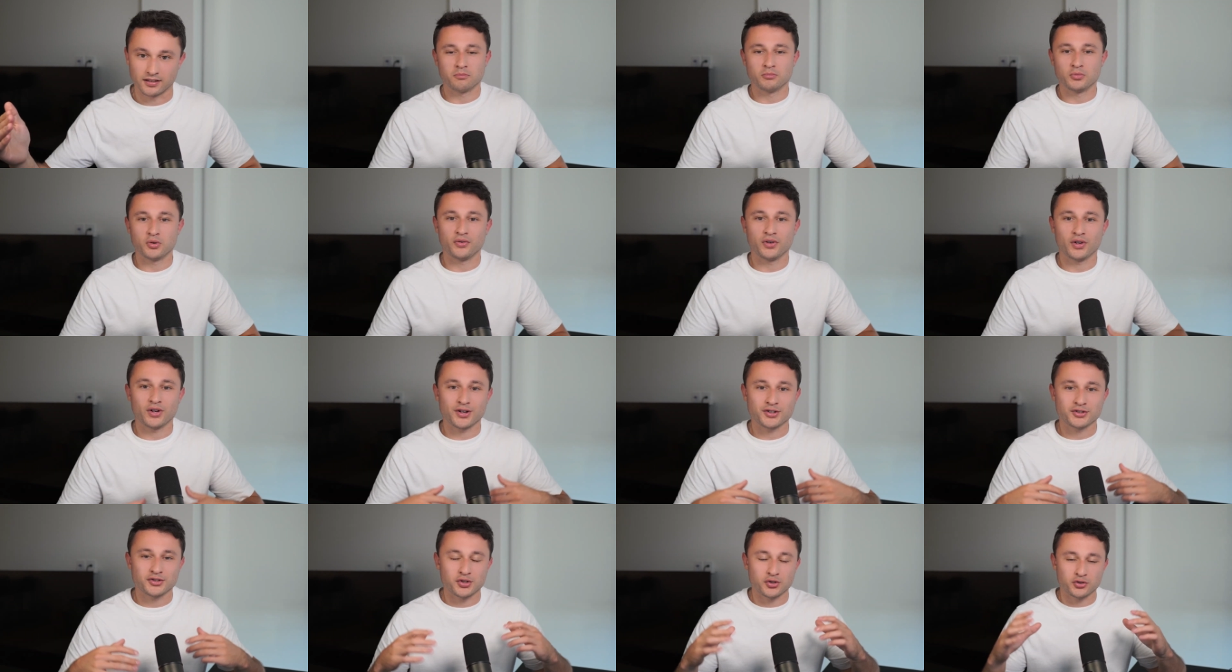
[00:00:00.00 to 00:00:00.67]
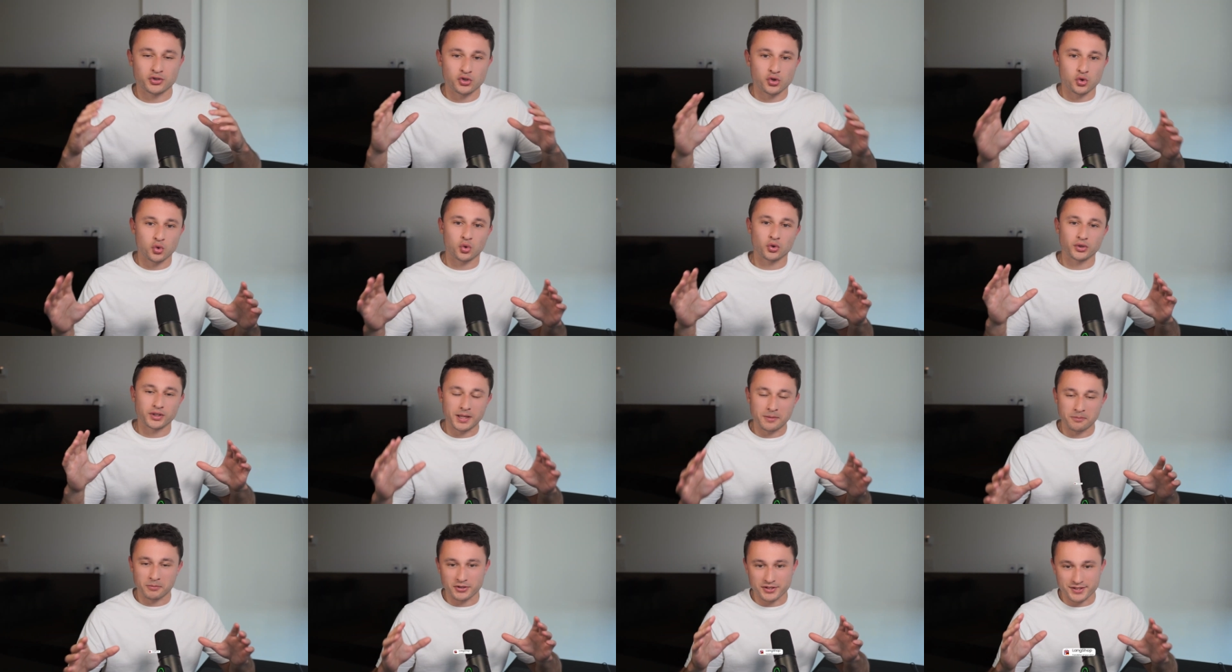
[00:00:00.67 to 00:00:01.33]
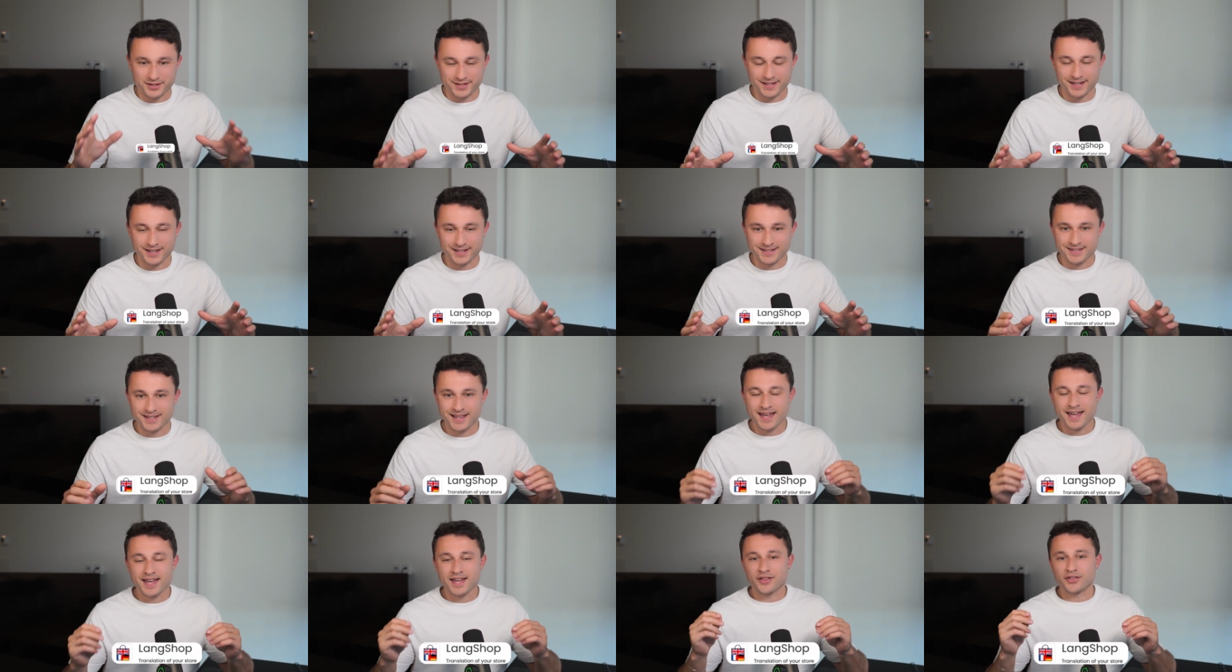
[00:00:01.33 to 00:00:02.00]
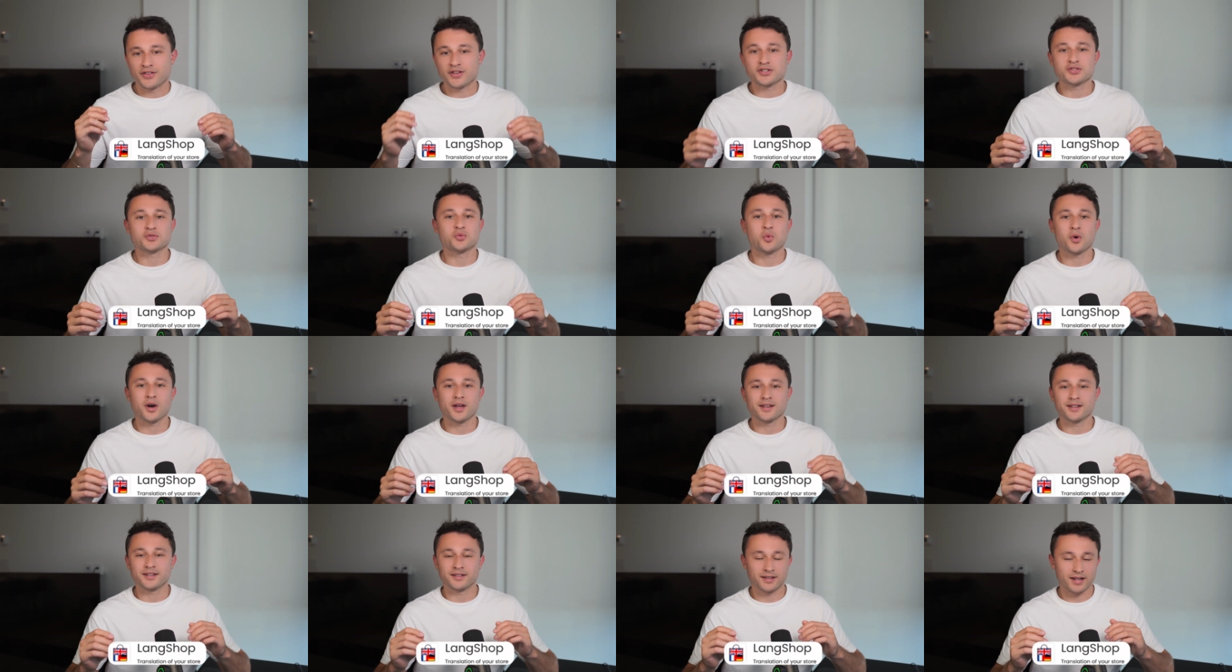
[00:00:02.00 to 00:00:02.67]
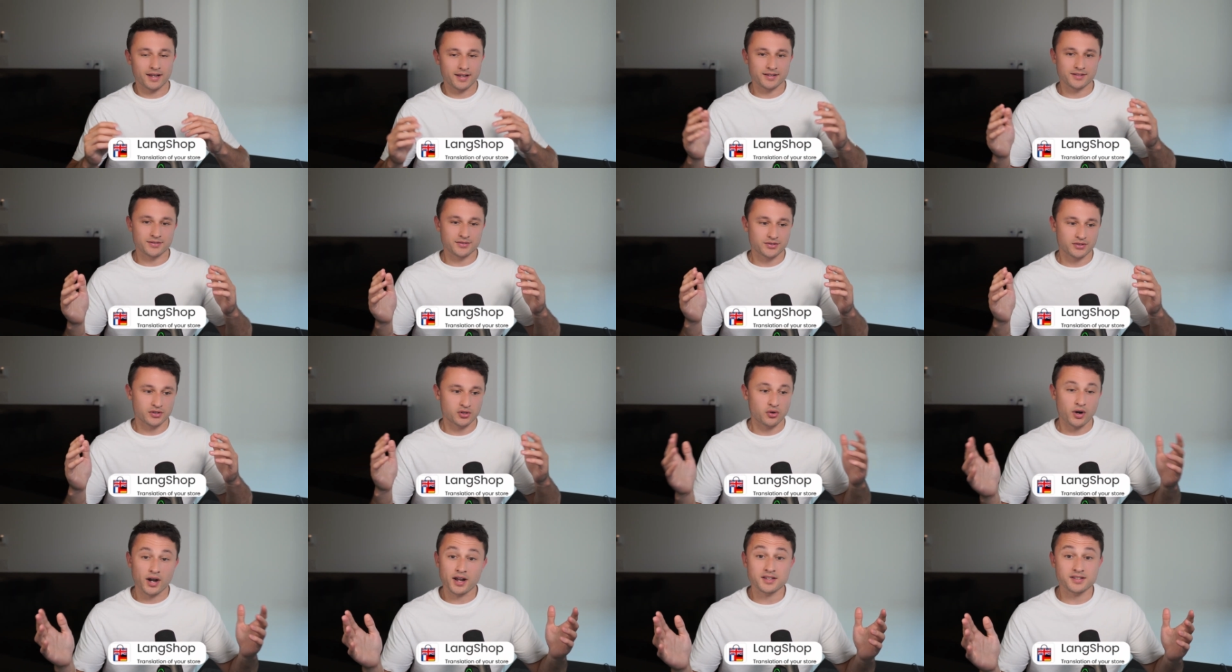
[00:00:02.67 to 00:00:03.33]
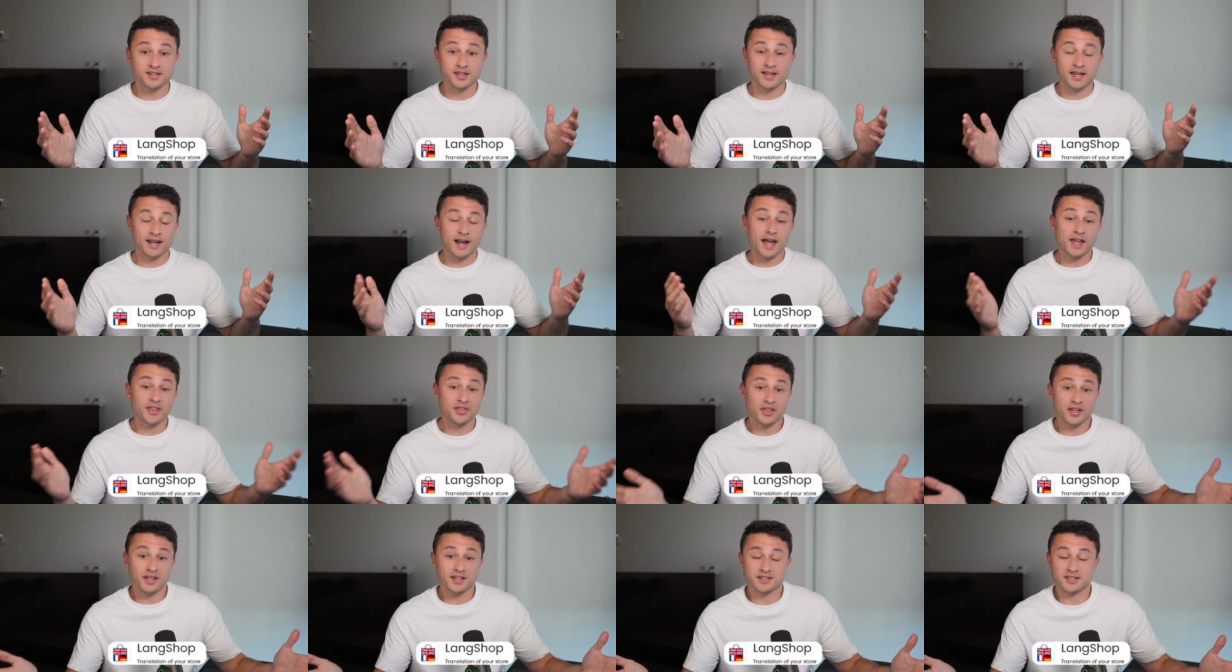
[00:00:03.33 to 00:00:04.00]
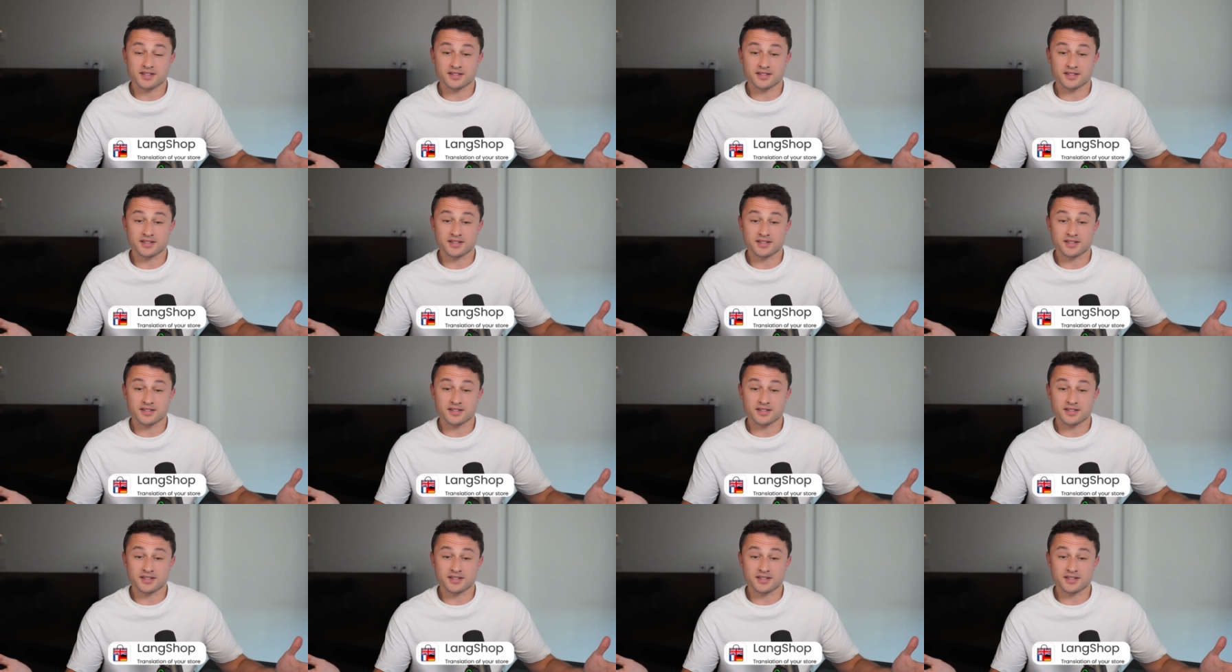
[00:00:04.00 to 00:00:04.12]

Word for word: Moving on to tool number six. This one is crazy and I think it's